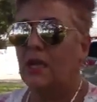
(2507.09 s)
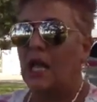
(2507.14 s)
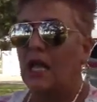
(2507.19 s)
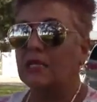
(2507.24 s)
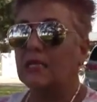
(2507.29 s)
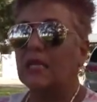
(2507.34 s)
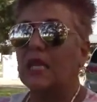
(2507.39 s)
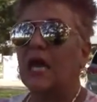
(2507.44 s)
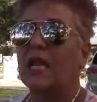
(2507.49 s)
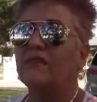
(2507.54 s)

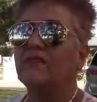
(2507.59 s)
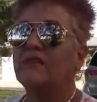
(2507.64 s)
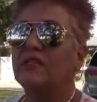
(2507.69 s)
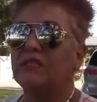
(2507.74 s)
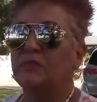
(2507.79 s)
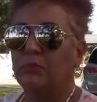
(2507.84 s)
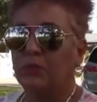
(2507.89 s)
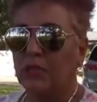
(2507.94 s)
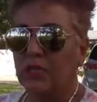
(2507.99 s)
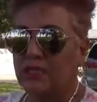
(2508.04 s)
A lot of
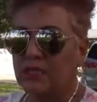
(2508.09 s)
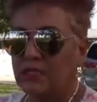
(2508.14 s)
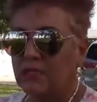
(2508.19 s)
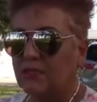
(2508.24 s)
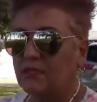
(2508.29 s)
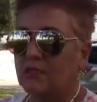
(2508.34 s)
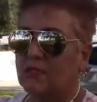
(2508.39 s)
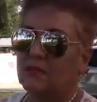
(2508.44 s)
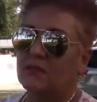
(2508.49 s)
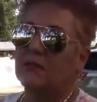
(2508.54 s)
these
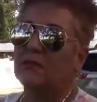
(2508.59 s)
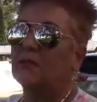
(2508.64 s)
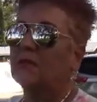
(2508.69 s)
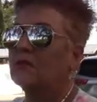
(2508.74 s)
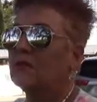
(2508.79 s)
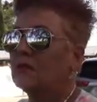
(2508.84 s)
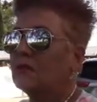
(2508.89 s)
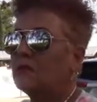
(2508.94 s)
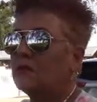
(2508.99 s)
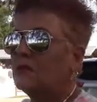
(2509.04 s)
places,
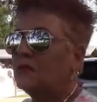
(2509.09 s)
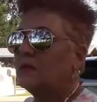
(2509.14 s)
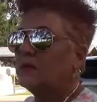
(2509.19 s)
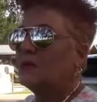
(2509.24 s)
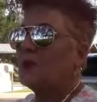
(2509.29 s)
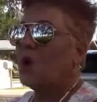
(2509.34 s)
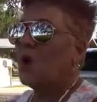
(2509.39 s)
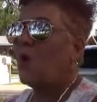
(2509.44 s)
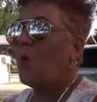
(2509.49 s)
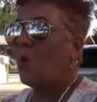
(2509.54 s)

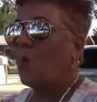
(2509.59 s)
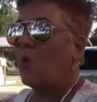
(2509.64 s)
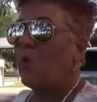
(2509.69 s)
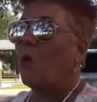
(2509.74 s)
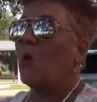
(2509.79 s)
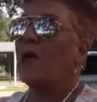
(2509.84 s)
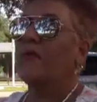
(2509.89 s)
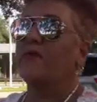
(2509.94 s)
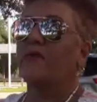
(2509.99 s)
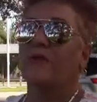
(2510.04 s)

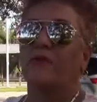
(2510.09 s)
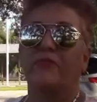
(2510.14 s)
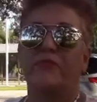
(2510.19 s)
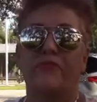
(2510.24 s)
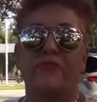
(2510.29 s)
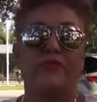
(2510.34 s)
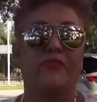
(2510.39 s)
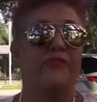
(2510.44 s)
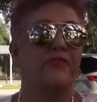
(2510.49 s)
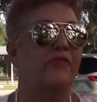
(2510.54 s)
whether
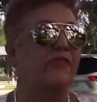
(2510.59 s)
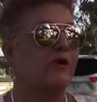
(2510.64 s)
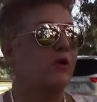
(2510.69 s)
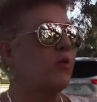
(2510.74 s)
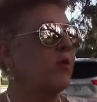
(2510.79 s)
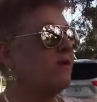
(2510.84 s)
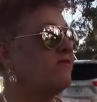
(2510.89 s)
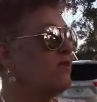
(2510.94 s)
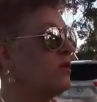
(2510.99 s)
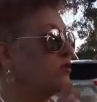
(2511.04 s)
the
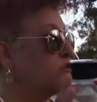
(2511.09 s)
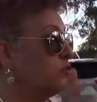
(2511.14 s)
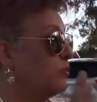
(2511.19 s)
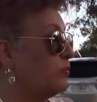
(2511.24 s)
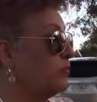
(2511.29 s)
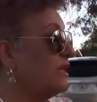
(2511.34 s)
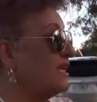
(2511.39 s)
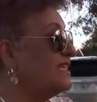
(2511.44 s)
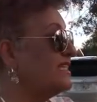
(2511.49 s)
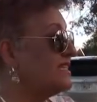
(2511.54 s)
graveyards were
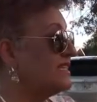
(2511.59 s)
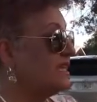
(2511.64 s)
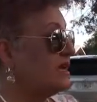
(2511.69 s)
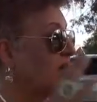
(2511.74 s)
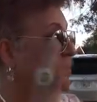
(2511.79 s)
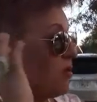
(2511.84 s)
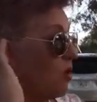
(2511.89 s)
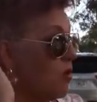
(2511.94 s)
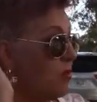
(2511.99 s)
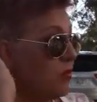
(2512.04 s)
placed
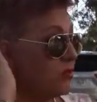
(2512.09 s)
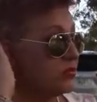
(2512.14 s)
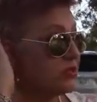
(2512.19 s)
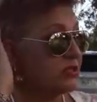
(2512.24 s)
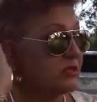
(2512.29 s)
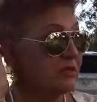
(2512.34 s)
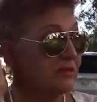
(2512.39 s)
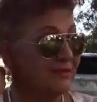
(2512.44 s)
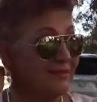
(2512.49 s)
there almost